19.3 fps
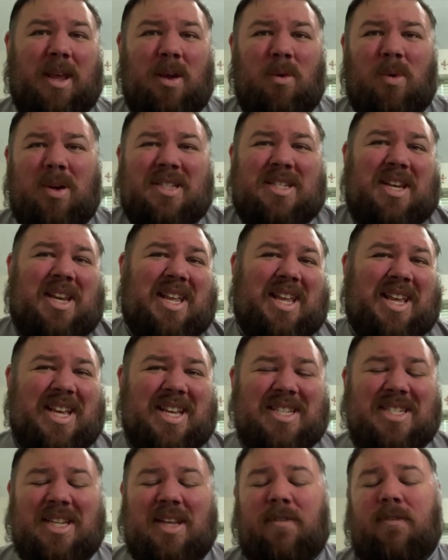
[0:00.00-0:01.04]
It wasn't
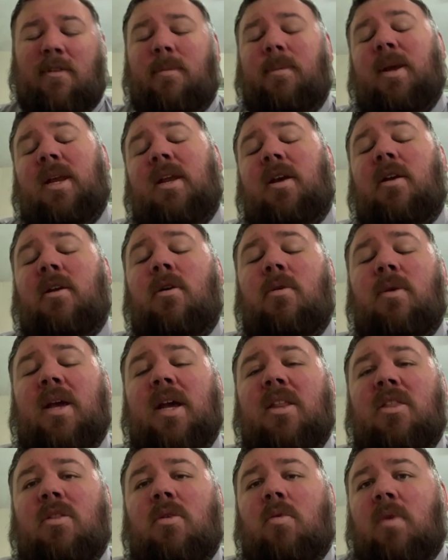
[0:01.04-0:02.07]
easy for me to go
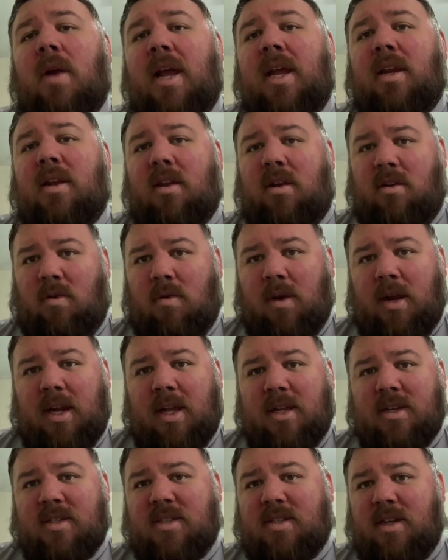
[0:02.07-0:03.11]
get the right
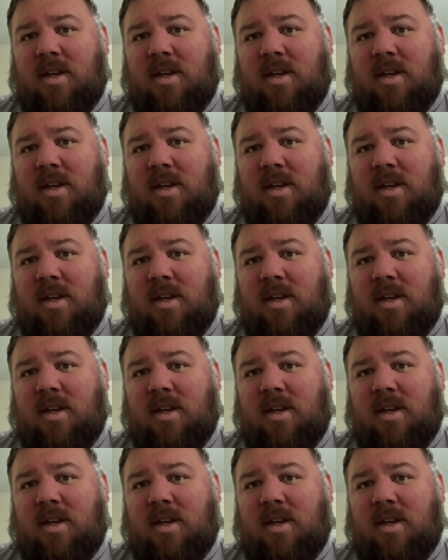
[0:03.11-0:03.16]
ingredients.